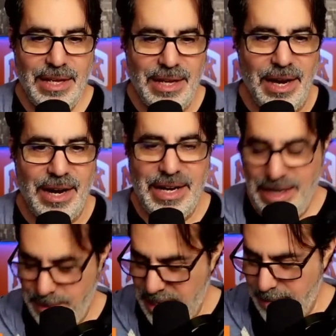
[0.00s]
All right,
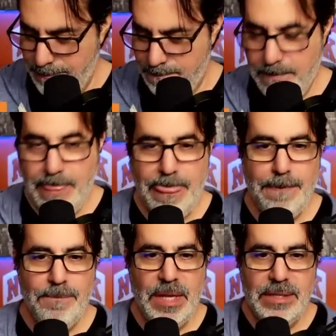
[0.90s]
here we go.
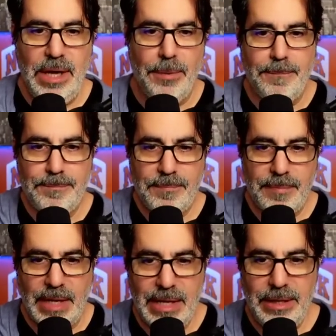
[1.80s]
So
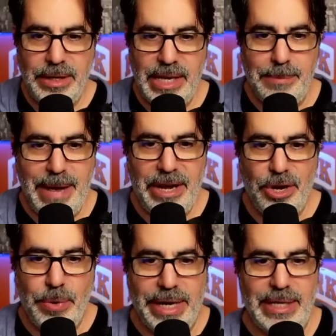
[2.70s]
look at Emmanuel
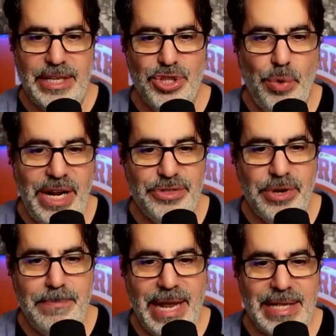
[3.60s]
quickly. 23
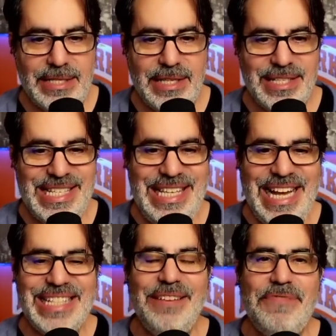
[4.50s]
minutes,
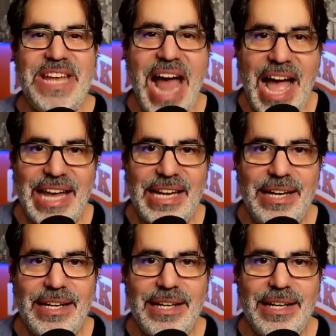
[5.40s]
6 of 9.
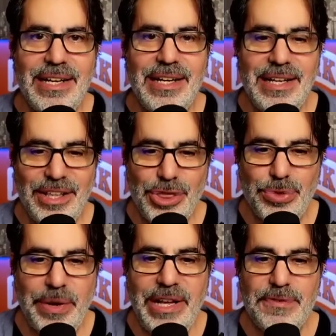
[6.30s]

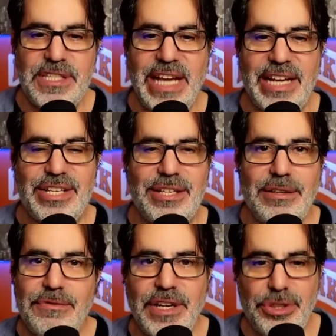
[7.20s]
3 of 6
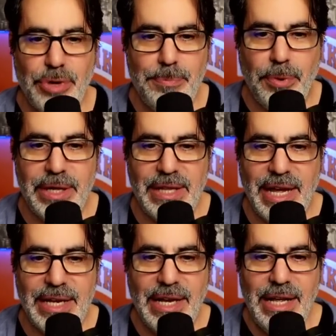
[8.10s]
from the three-point
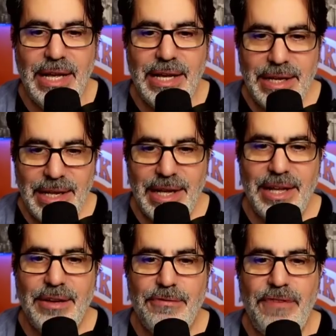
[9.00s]
line.
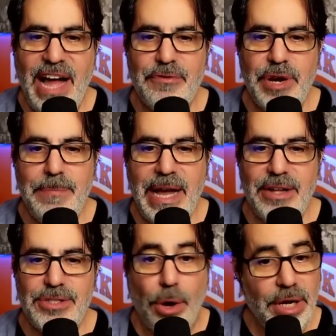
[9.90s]
5
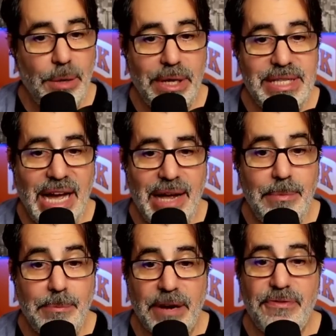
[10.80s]
rebounds, only one dime,
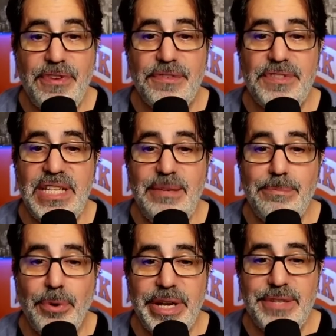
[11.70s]
but 15
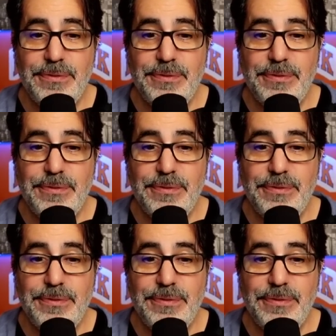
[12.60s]
points